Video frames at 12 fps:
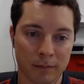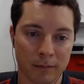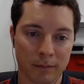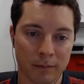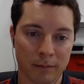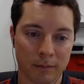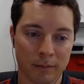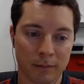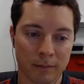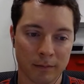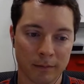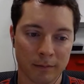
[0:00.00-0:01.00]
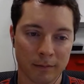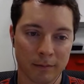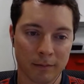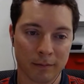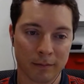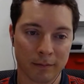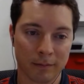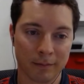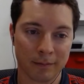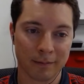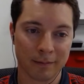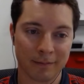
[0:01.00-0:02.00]

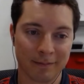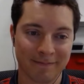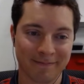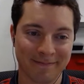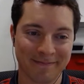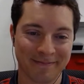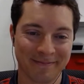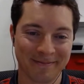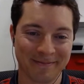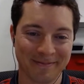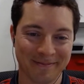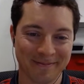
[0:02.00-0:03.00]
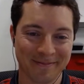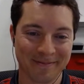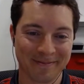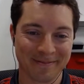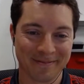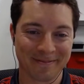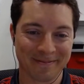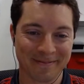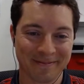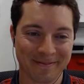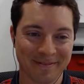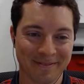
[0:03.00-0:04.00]

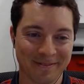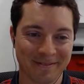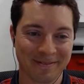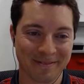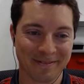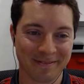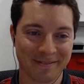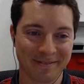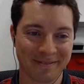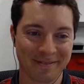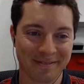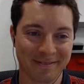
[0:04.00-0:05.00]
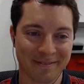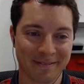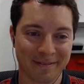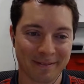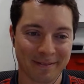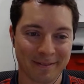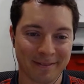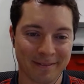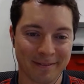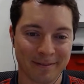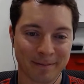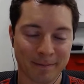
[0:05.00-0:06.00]

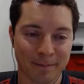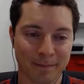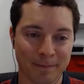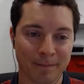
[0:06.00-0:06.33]
(not speaking)